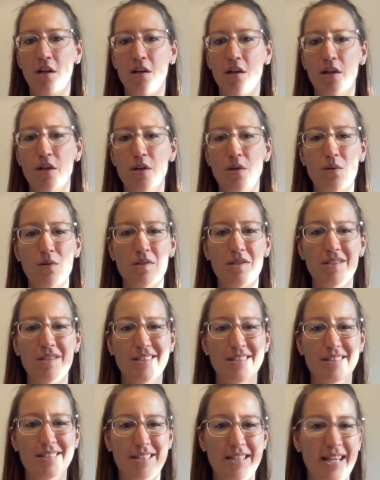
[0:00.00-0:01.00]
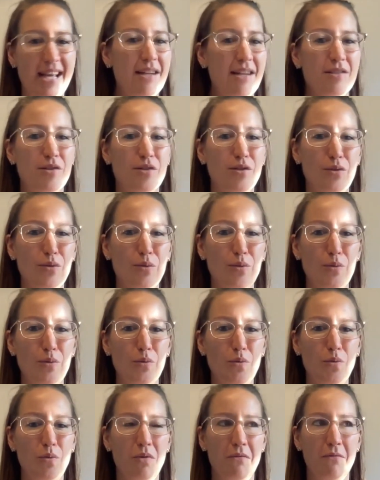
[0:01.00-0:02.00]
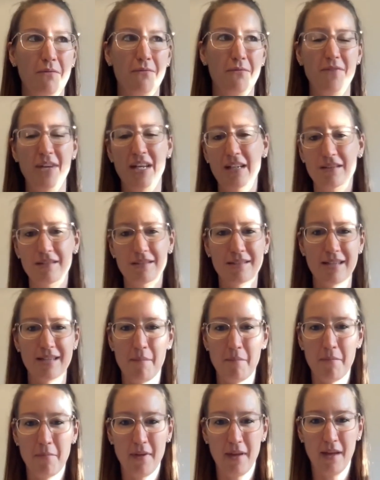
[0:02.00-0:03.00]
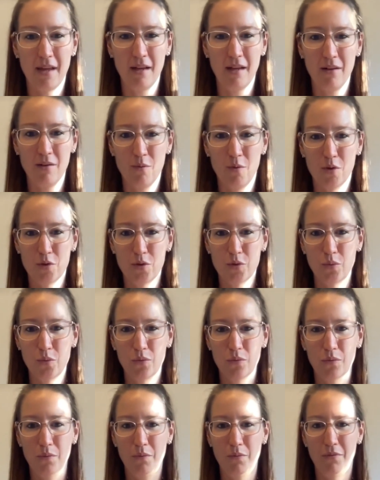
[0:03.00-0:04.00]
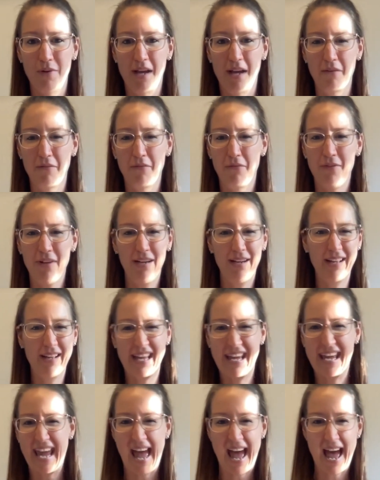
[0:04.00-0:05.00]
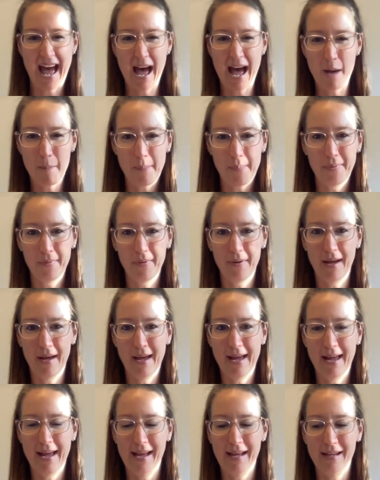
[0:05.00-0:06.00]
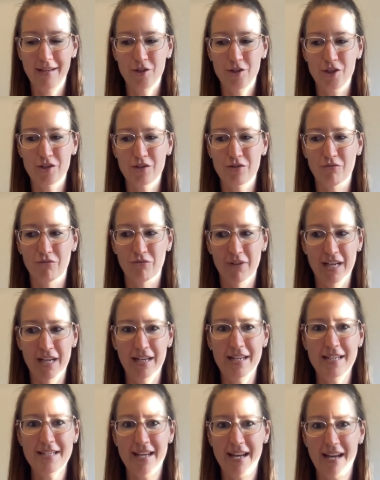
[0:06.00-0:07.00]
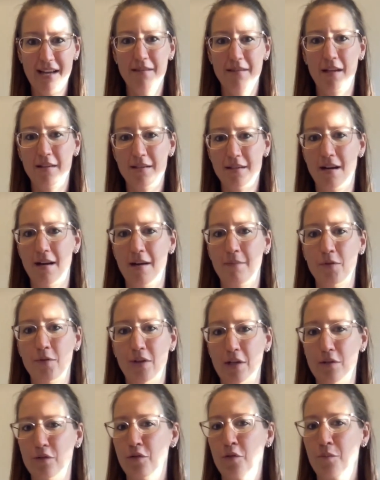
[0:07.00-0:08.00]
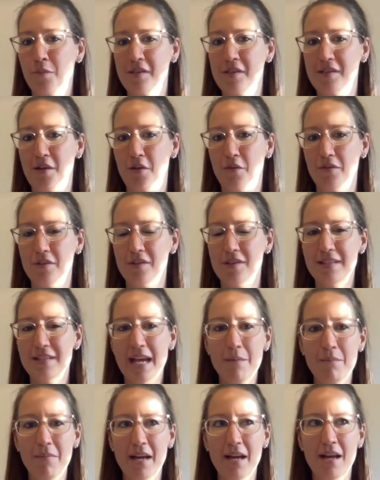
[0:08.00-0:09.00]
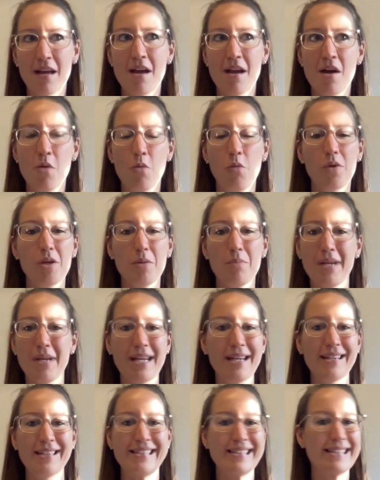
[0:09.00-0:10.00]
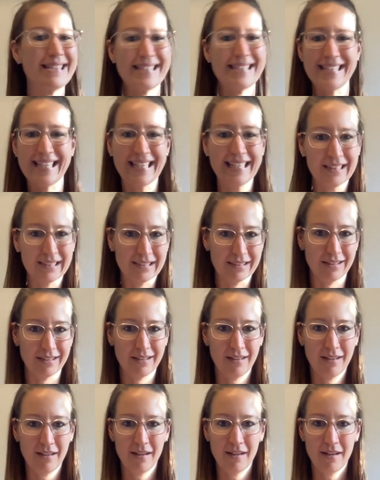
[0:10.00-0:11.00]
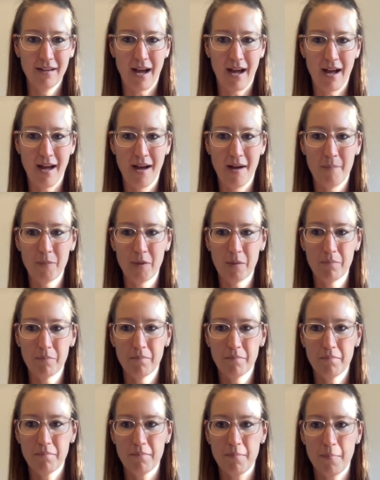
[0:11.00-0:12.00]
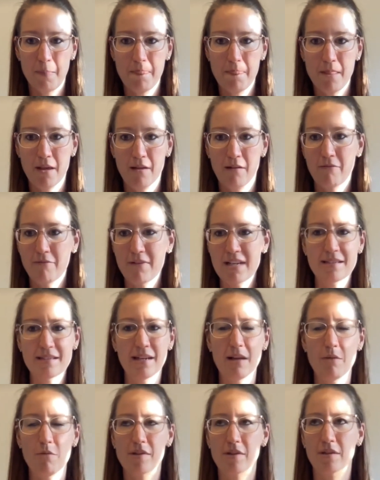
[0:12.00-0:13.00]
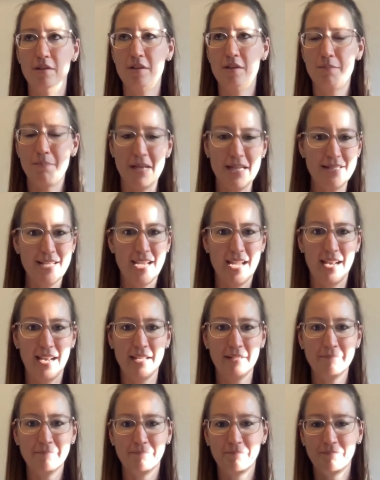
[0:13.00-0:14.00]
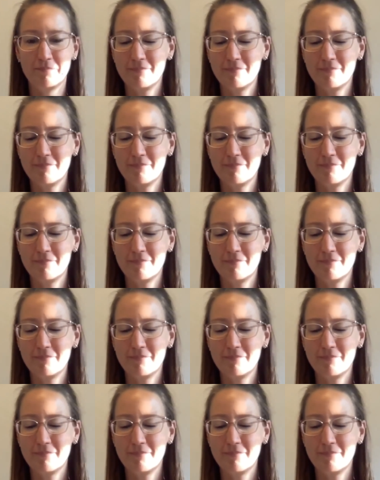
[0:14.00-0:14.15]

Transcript: use sex to feel something or to like fill a gap and just really take that time to get to know myself. The same way when you're being single. Um, I recently was on a speed dating